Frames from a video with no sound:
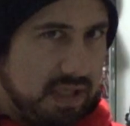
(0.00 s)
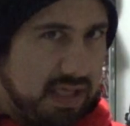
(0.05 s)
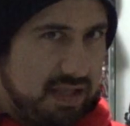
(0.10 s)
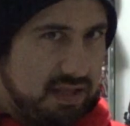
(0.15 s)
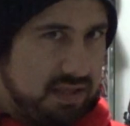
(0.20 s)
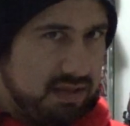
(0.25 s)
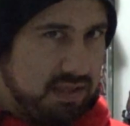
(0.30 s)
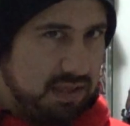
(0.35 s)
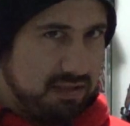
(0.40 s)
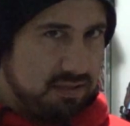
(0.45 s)
I
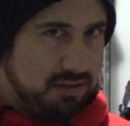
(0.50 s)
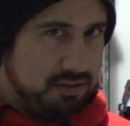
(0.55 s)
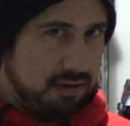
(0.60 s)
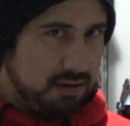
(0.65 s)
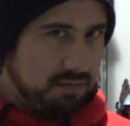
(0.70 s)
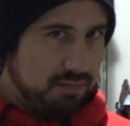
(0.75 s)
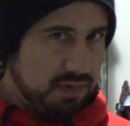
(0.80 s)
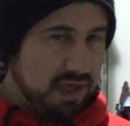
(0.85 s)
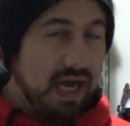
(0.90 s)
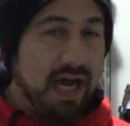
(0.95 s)
think that's
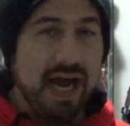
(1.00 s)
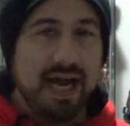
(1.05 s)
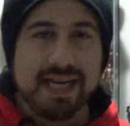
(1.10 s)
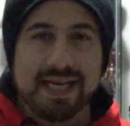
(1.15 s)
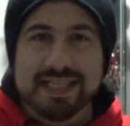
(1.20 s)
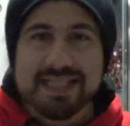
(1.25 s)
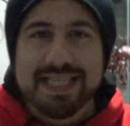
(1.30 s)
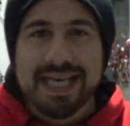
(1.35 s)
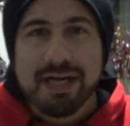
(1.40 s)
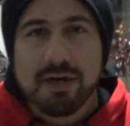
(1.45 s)
short. I, I
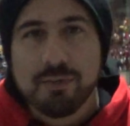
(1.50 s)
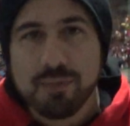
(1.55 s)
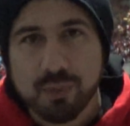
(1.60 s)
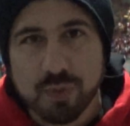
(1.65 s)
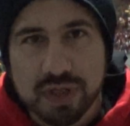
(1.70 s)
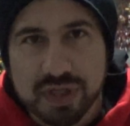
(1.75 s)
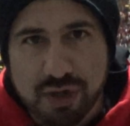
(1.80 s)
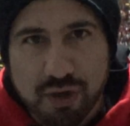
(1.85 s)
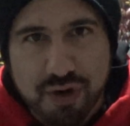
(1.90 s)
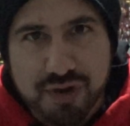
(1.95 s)
can tell
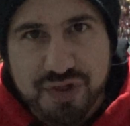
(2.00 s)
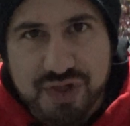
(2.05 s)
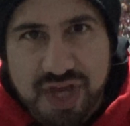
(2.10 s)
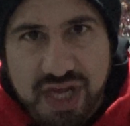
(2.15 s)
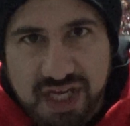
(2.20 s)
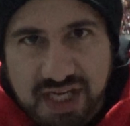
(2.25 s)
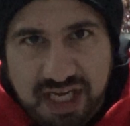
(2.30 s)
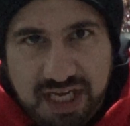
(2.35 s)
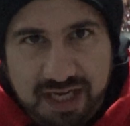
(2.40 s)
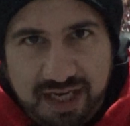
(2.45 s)
what you're
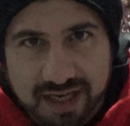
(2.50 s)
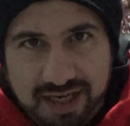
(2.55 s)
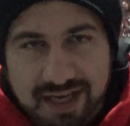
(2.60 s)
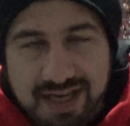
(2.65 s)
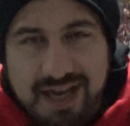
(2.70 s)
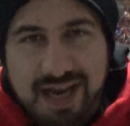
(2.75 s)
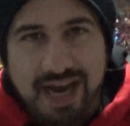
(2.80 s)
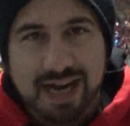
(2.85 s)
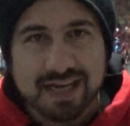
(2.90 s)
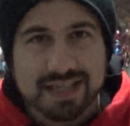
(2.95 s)
thinking.
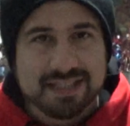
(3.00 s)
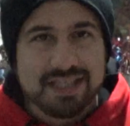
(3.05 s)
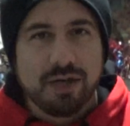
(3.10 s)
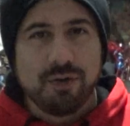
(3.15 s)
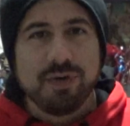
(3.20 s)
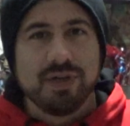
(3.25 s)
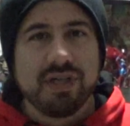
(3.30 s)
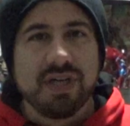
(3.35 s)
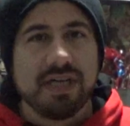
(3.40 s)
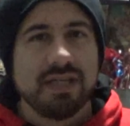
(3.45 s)
I can
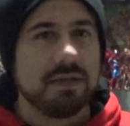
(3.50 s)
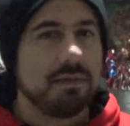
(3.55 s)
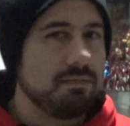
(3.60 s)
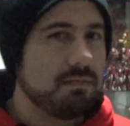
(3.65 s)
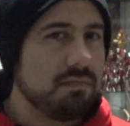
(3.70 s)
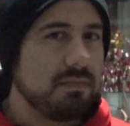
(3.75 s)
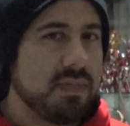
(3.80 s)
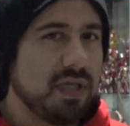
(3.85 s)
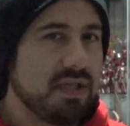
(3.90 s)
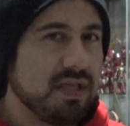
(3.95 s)
tell what you guys.
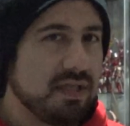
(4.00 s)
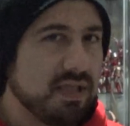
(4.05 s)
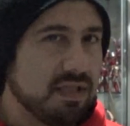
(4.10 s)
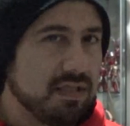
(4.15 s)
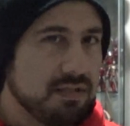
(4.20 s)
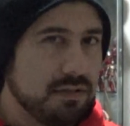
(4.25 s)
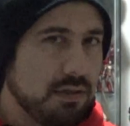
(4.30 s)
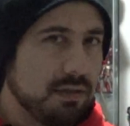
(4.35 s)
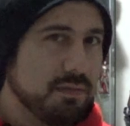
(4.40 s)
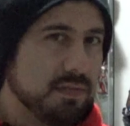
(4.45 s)
I think
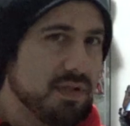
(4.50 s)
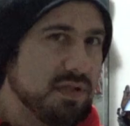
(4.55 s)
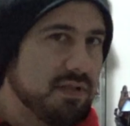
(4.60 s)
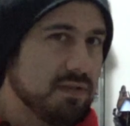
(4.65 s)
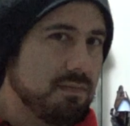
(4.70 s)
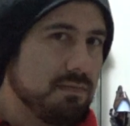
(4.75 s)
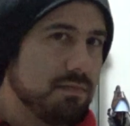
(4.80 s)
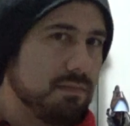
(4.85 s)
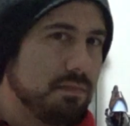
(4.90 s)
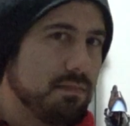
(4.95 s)
that's Chardonnay.
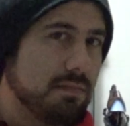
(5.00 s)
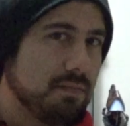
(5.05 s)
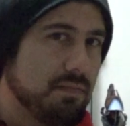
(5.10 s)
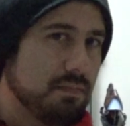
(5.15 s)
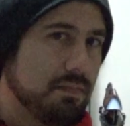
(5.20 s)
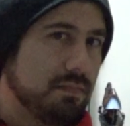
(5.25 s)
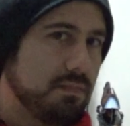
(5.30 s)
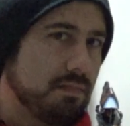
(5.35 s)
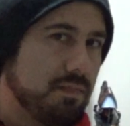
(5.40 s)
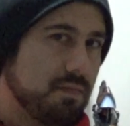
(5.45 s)

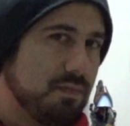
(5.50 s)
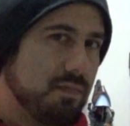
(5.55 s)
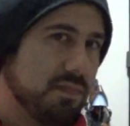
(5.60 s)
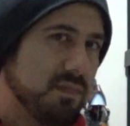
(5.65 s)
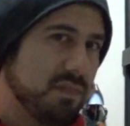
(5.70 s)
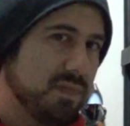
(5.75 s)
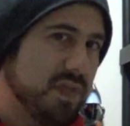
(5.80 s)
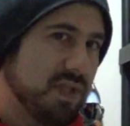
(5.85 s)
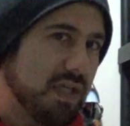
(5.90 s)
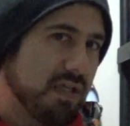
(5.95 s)

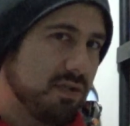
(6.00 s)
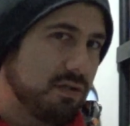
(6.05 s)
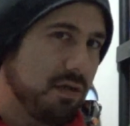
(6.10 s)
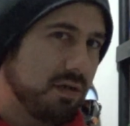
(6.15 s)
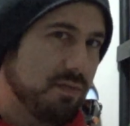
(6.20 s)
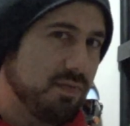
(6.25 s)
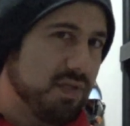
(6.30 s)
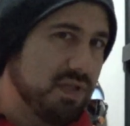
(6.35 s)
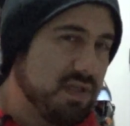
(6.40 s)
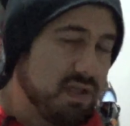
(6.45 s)
Is that
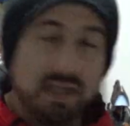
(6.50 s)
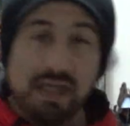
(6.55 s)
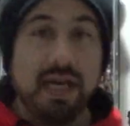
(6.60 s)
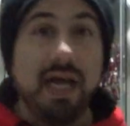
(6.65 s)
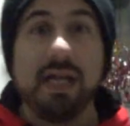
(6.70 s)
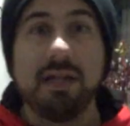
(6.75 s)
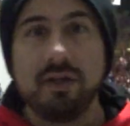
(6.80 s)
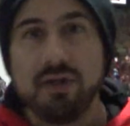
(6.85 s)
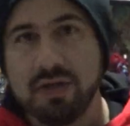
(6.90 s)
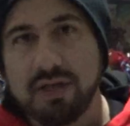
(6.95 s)
Chardonnay? And then
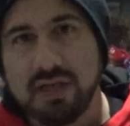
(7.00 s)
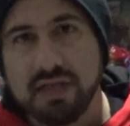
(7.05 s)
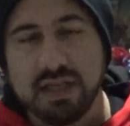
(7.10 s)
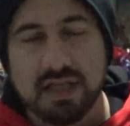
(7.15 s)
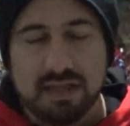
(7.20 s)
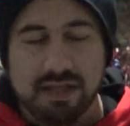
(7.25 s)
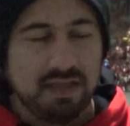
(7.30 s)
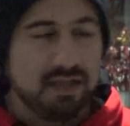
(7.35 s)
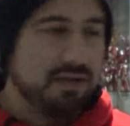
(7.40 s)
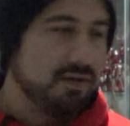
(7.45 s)
I look, and
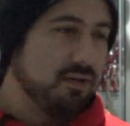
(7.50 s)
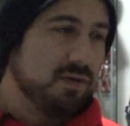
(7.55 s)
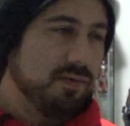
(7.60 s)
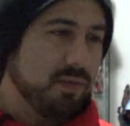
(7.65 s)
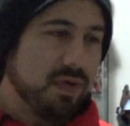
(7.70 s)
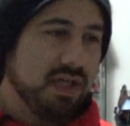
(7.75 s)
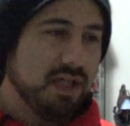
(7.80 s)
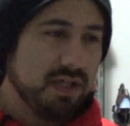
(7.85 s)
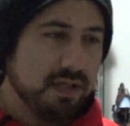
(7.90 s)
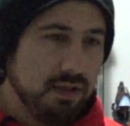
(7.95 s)
then they look
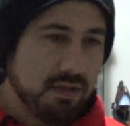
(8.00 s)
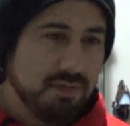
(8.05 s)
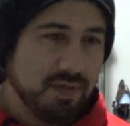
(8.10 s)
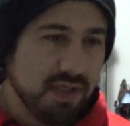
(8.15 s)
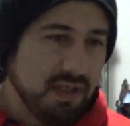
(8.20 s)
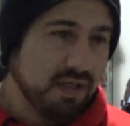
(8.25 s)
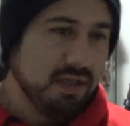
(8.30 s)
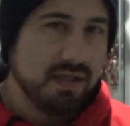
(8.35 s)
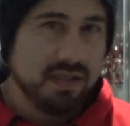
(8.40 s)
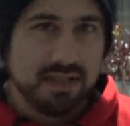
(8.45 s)
away, like, oh
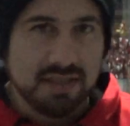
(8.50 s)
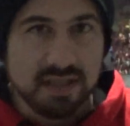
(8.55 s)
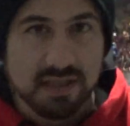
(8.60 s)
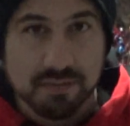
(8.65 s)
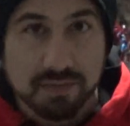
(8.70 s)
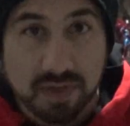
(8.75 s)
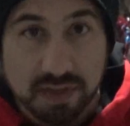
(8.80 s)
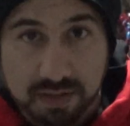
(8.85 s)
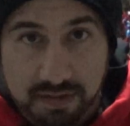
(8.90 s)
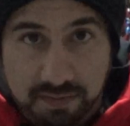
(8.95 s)
my god, it's
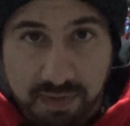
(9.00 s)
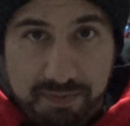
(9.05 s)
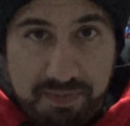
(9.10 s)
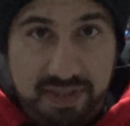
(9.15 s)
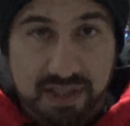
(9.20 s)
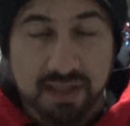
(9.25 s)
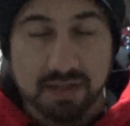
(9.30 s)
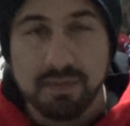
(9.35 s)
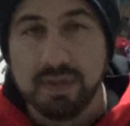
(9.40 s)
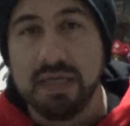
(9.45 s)
him. It might
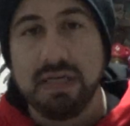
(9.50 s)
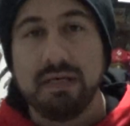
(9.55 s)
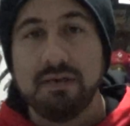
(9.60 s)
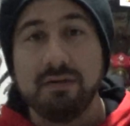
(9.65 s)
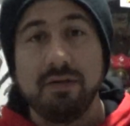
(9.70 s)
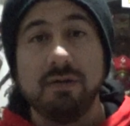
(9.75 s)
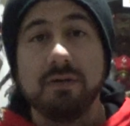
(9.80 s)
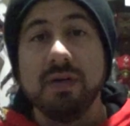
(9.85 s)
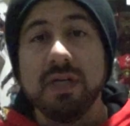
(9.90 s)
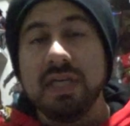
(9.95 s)
be him. I
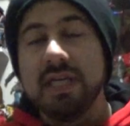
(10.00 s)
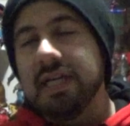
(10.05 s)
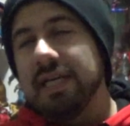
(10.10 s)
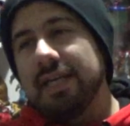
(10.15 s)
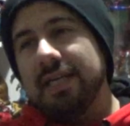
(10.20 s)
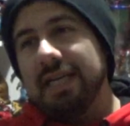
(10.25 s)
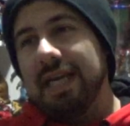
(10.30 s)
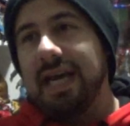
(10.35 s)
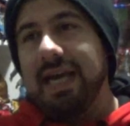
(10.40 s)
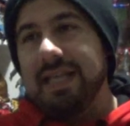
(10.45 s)
don't know.
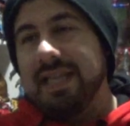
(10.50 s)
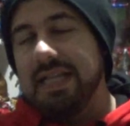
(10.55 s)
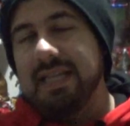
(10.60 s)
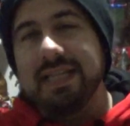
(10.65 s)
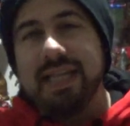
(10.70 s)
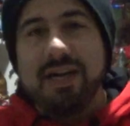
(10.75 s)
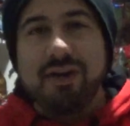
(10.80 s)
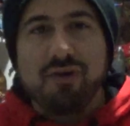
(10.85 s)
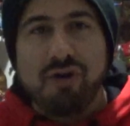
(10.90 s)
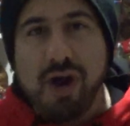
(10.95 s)
Yeah, and
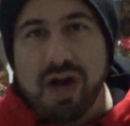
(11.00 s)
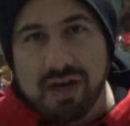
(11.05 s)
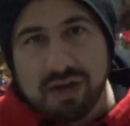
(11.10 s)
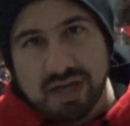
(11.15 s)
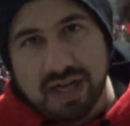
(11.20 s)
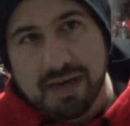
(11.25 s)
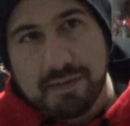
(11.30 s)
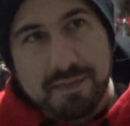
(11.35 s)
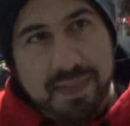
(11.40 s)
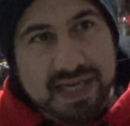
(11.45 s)
then later on,
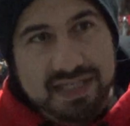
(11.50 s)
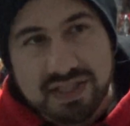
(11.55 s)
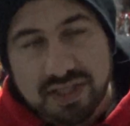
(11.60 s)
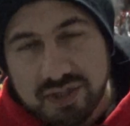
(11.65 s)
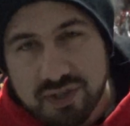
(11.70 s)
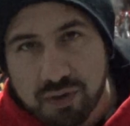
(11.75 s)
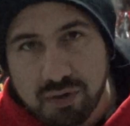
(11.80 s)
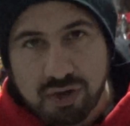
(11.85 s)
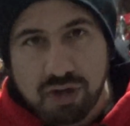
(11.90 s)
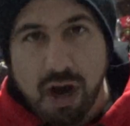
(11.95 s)
I'll get a
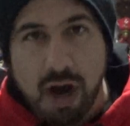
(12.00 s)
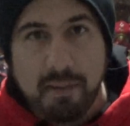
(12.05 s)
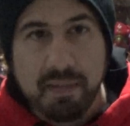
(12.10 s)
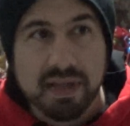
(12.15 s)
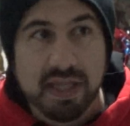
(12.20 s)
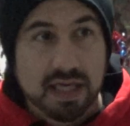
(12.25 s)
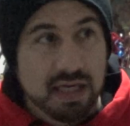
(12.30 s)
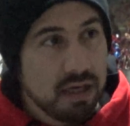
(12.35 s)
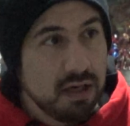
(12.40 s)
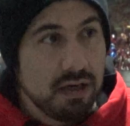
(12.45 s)
message or a
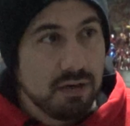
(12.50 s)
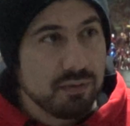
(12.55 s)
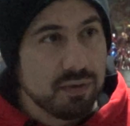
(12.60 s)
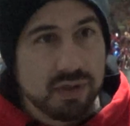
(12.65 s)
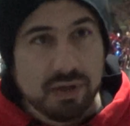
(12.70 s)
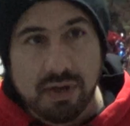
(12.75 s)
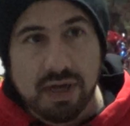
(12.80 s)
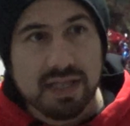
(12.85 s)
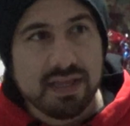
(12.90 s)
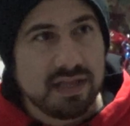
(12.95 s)
comment like, oh, were
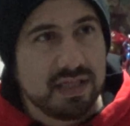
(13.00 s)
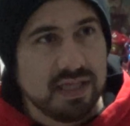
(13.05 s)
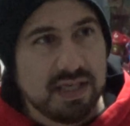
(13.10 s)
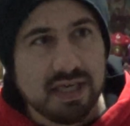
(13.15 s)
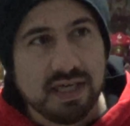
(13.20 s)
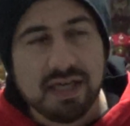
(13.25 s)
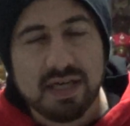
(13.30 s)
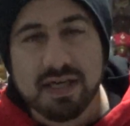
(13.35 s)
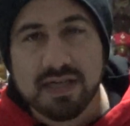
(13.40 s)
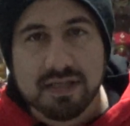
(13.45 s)
you at the
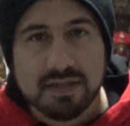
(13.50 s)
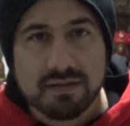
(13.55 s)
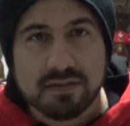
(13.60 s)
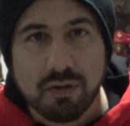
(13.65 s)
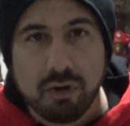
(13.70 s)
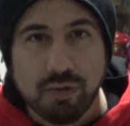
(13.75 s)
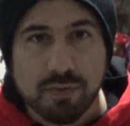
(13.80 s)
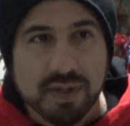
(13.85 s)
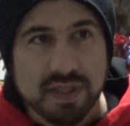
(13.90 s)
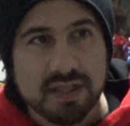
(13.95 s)
uh,
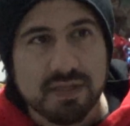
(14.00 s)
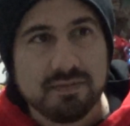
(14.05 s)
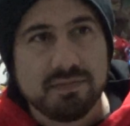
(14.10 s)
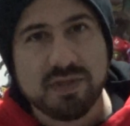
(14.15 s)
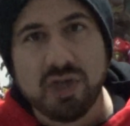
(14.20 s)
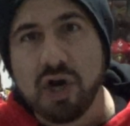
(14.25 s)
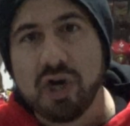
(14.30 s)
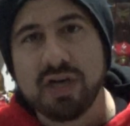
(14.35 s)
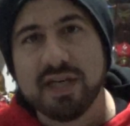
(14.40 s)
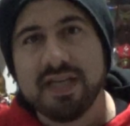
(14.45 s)
Colma
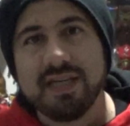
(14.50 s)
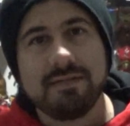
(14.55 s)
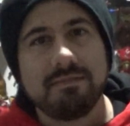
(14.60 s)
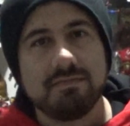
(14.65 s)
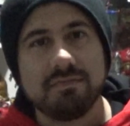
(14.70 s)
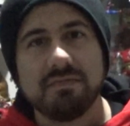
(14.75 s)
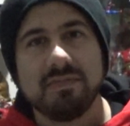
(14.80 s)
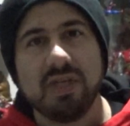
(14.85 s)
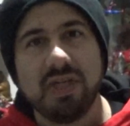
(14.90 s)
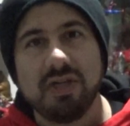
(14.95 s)
Target,
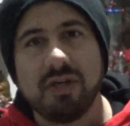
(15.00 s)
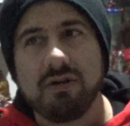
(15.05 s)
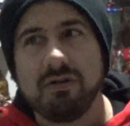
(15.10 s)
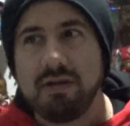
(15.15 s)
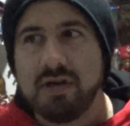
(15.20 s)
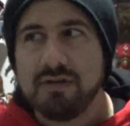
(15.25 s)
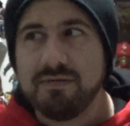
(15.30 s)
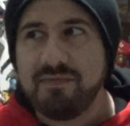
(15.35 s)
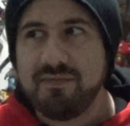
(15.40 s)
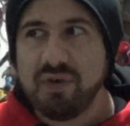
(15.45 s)
you
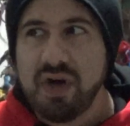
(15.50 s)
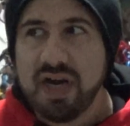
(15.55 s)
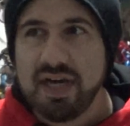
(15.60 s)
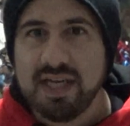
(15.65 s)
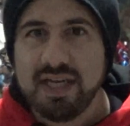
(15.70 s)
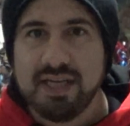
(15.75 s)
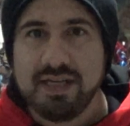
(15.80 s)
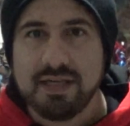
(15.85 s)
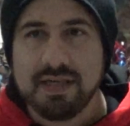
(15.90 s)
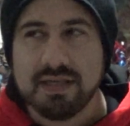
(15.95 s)
know, on
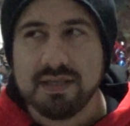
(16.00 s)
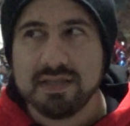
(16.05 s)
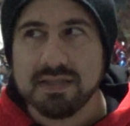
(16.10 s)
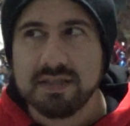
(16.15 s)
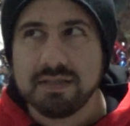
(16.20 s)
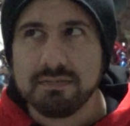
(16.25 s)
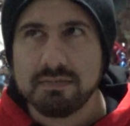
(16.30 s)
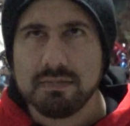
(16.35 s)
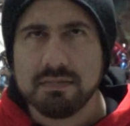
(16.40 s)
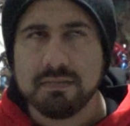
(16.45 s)
Friday? I
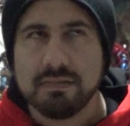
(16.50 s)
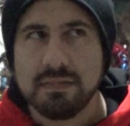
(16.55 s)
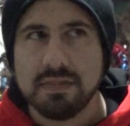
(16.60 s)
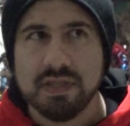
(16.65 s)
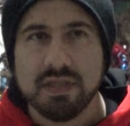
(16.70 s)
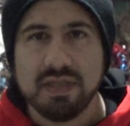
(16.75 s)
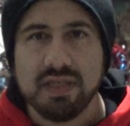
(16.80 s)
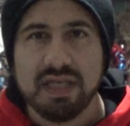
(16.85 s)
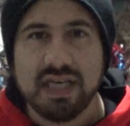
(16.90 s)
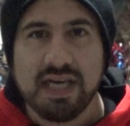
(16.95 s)
was like,
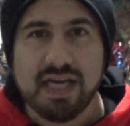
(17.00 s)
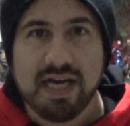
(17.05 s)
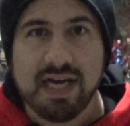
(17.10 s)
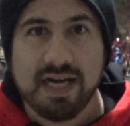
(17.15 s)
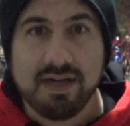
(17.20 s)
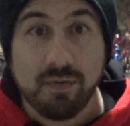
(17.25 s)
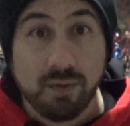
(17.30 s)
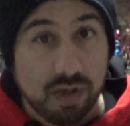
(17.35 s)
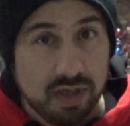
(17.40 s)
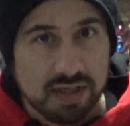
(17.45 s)
yeah,
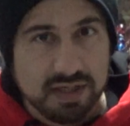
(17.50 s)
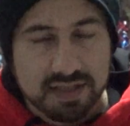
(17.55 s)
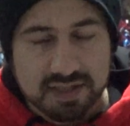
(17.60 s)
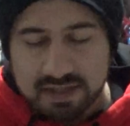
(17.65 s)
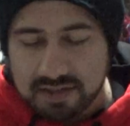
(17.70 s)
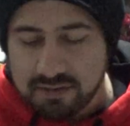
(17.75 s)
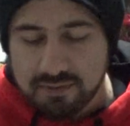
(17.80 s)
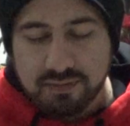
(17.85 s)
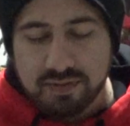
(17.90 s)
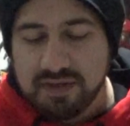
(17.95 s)
I
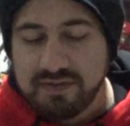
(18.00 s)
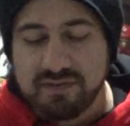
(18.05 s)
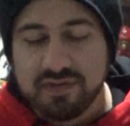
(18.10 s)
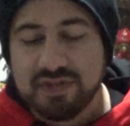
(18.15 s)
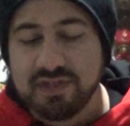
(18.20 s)
was, or whatever.